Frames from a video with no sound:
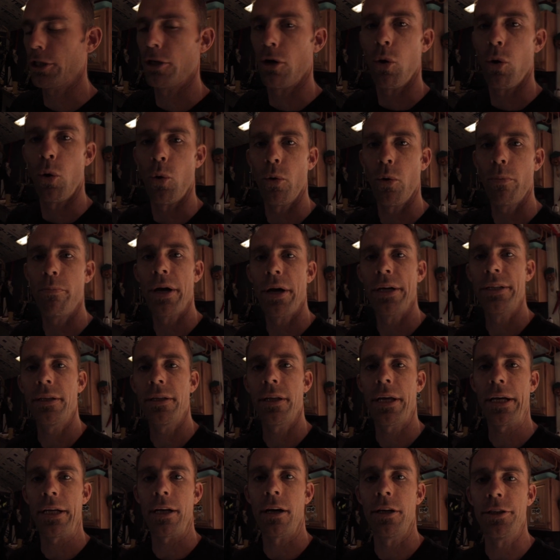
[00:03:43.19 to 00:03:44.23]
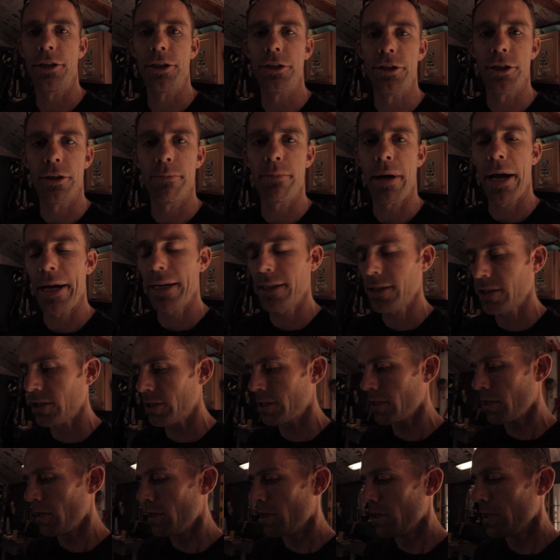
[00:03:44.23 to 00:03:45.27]
and hold button like on your dirt
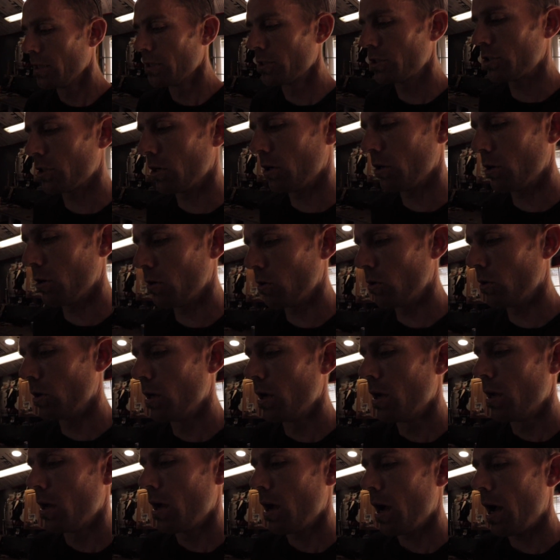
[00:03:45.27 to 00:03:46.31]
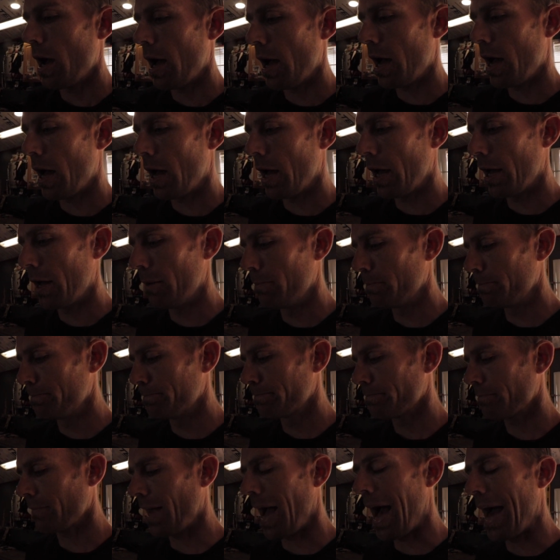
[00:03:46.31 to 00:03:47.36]
bikes. So um,
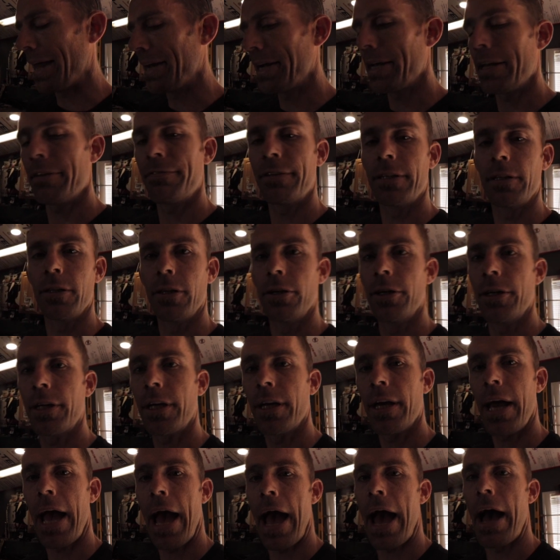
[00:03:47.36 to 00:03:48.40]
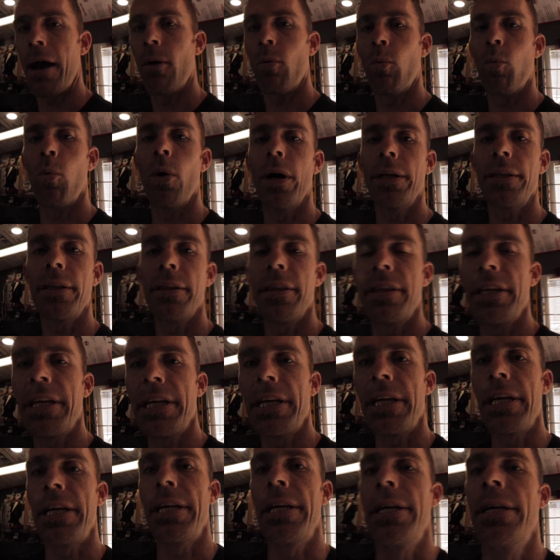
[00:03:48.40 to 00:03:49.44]
I didn't even look at what
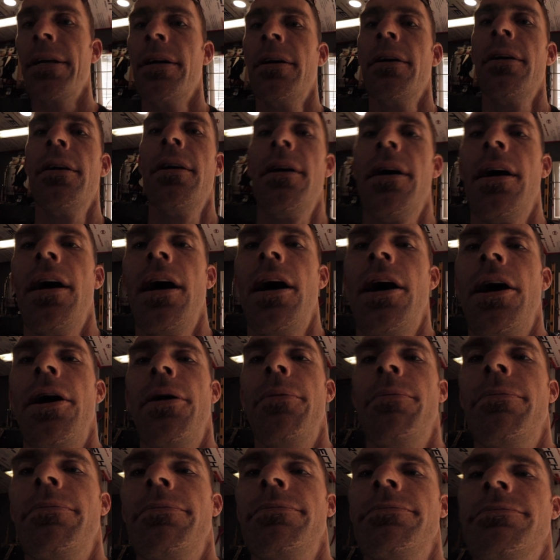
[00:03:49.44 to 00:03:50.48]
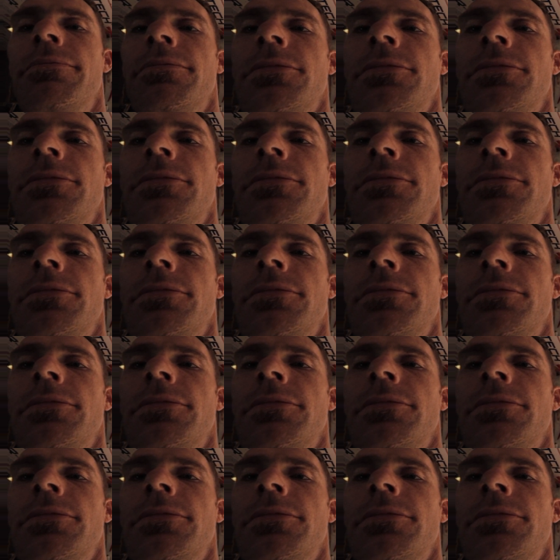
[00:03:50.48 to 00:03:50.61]
the um,